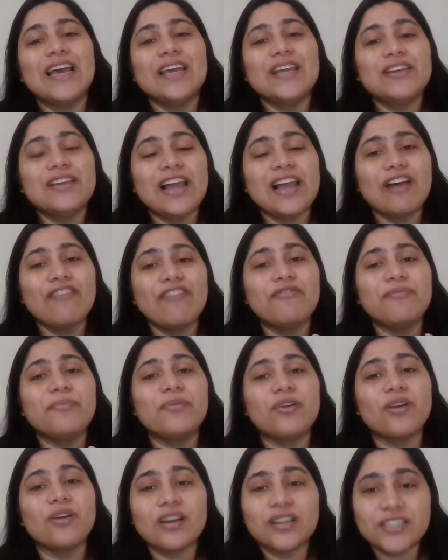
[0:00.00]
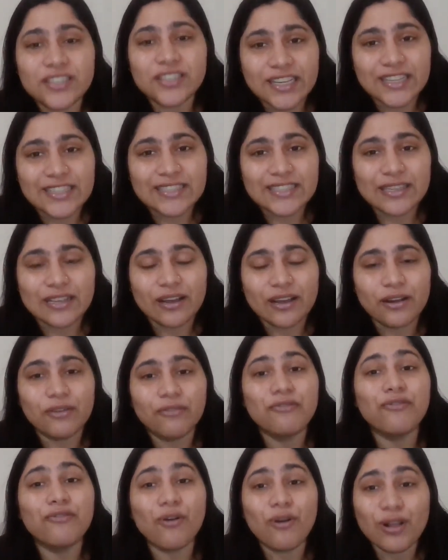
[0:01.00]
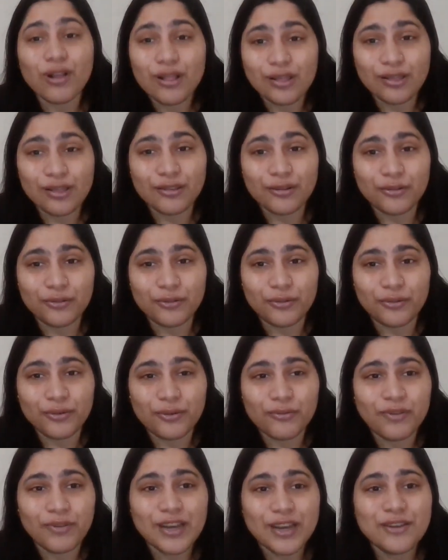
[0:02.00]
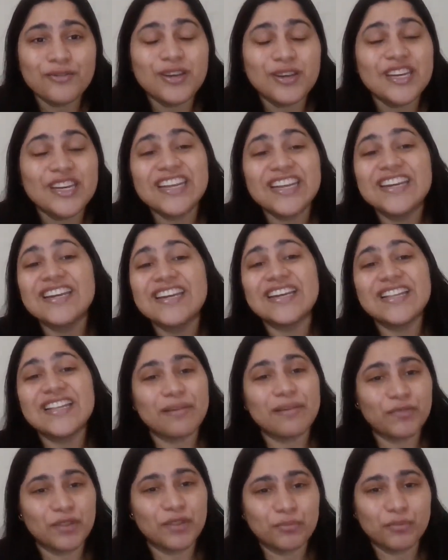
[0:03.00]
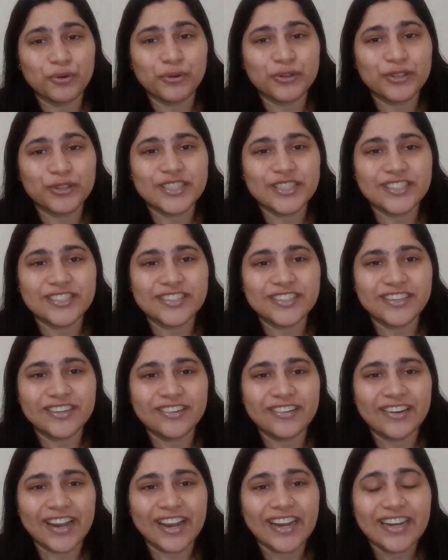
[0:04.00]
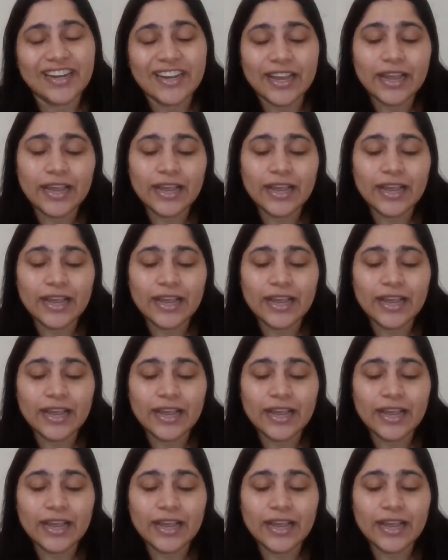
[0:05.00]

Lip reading: You'll have projects fall through when you needed them the most, right?